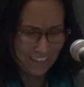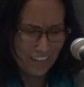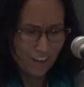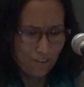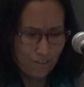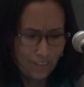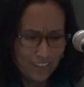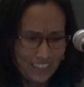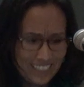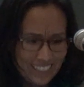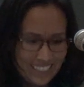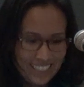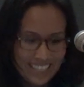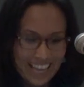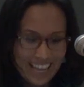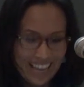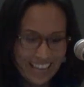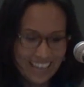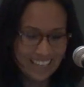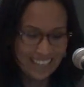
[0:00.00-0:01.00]
What's
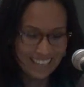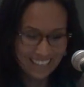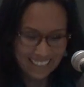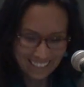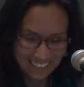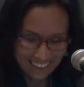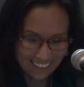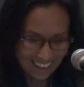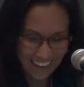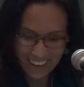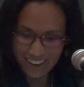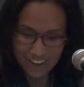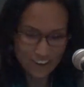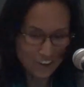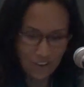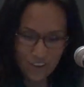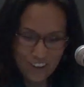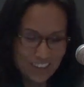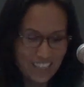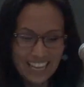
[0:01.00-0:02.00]
that? I don't know
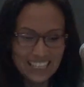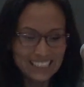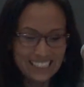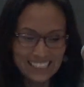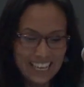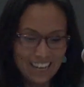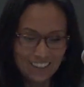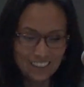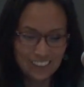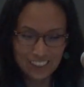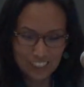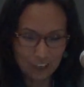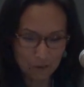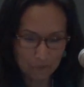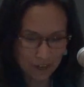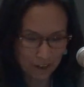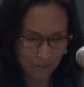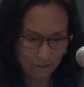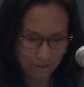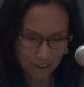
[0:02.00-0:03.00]
where that sound's
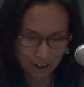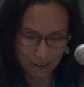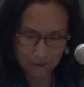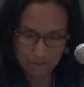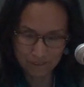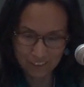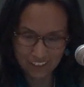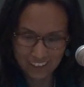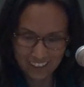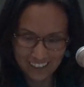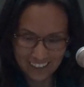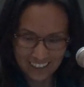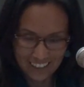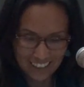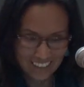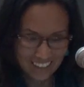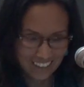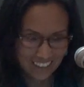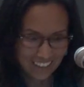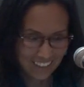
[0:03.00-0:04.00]
coming from.
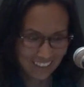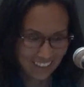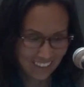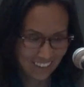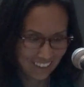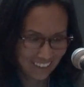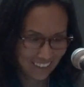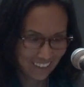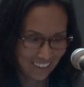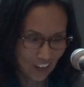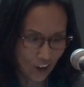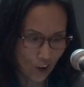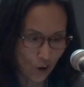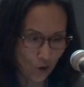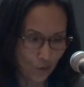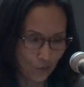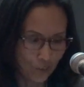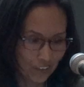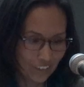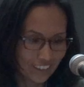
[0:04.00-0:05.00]

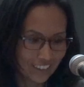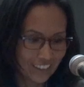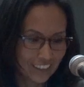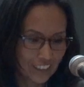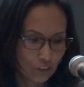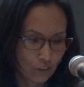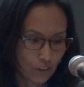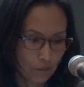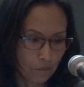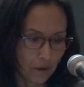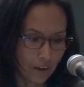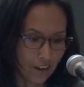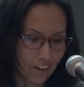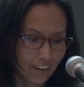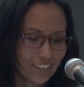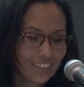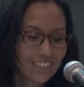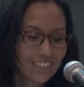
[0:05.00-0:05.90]
Oh, it's from our.